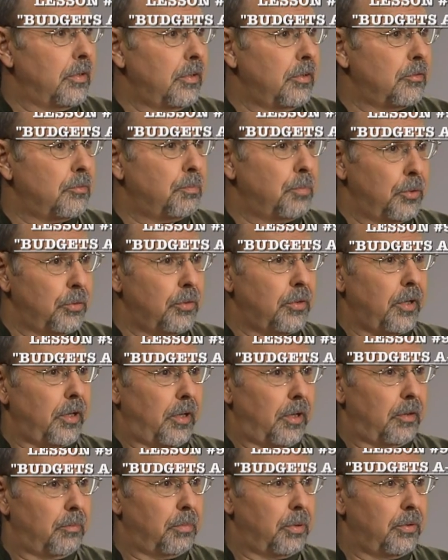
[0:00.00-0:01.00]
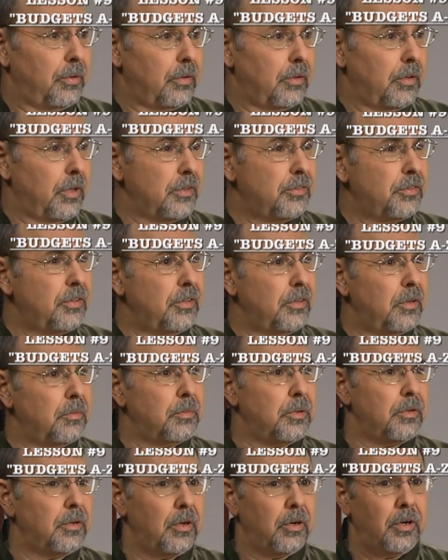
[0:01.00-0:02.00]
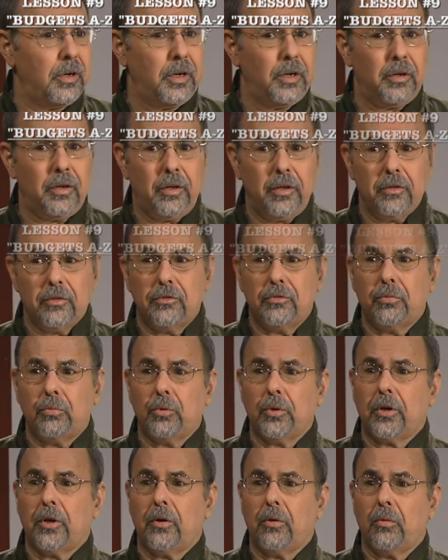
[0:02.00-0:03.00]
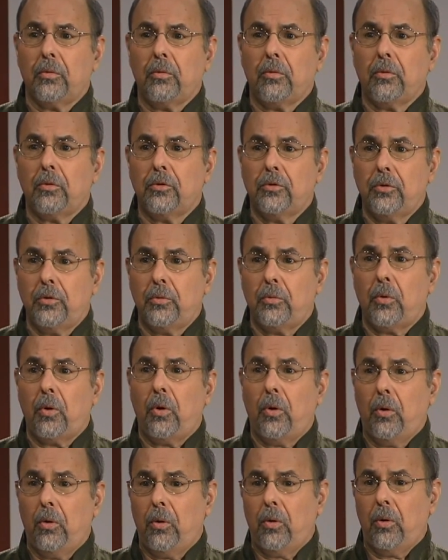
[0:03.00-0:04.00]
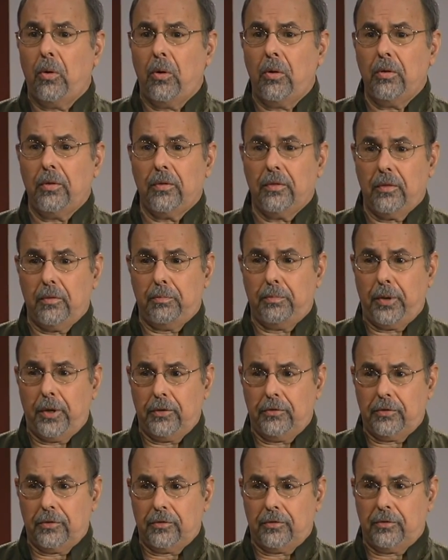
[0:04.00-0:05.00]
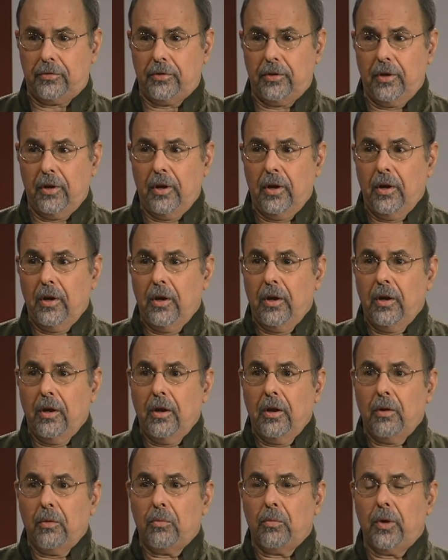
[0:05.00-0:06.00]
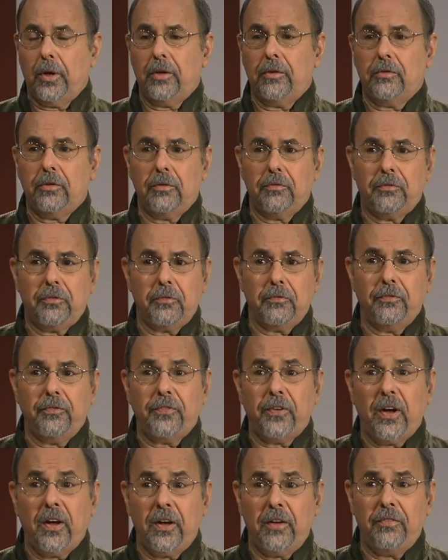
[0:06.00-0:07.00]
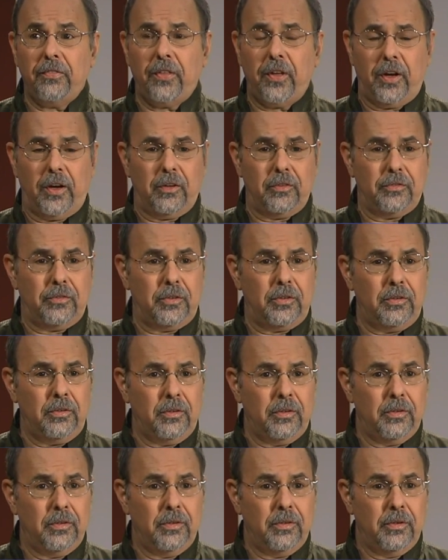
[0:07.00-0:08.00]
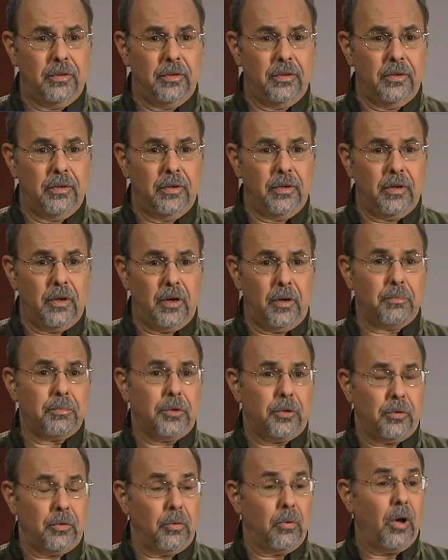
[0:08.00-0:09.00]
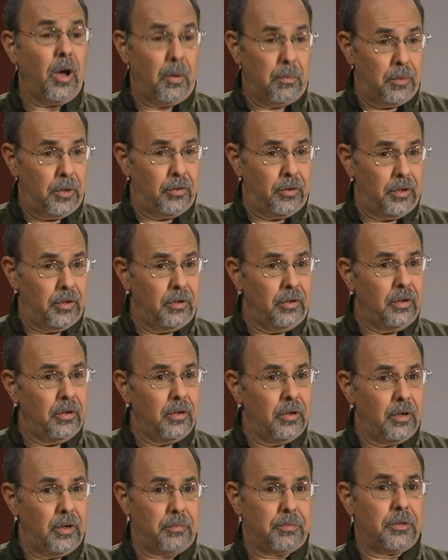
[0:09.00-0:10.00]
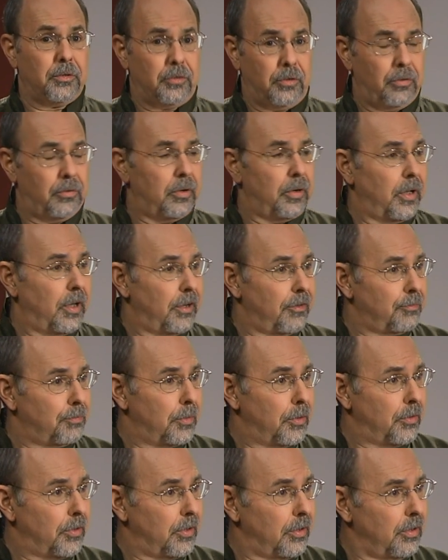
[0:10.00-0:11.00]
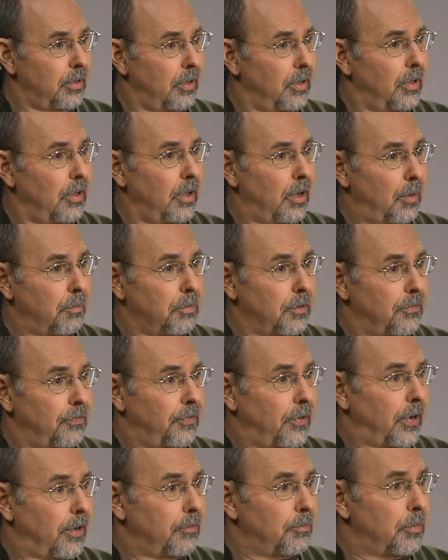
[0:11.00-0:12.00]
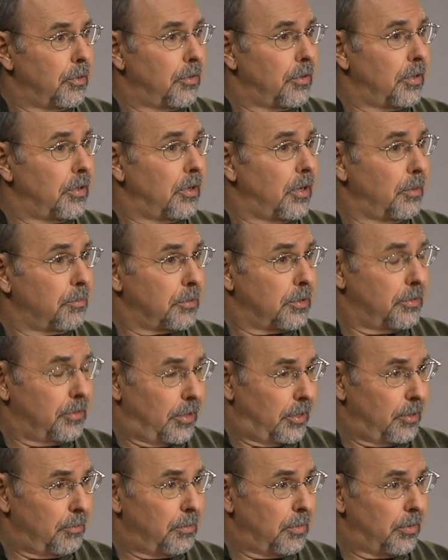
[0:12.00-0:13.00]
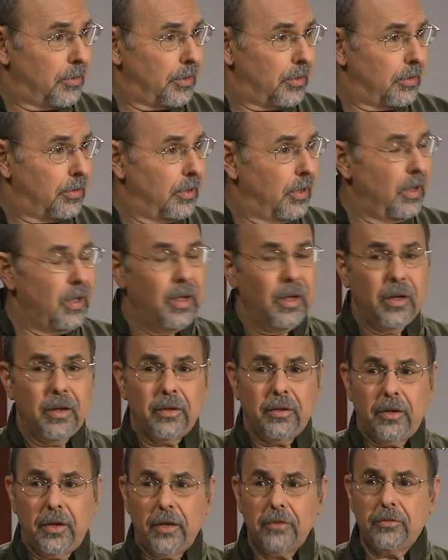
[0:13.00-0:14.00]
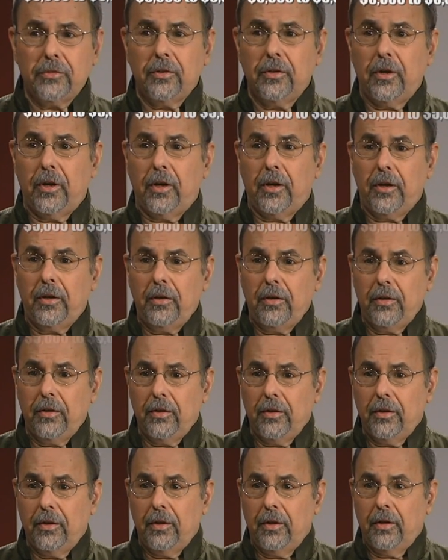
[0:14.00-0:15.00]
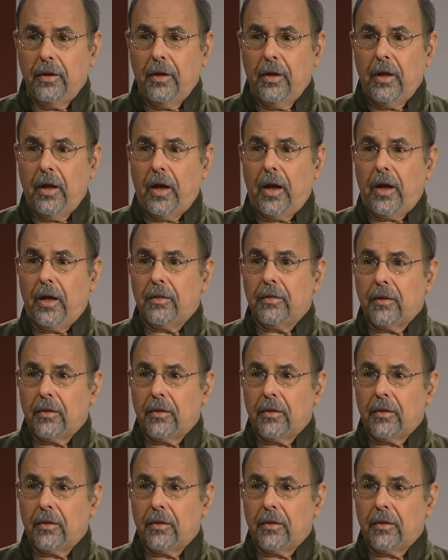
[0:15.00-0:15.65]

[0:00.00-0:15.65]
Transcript: is boot camp. Lesson number 9 is we're going to do all the budgets, ranging from $5,000 up to $1 million, up to $2.5 million, up to $5 million, up to $10 million. Yesterday, and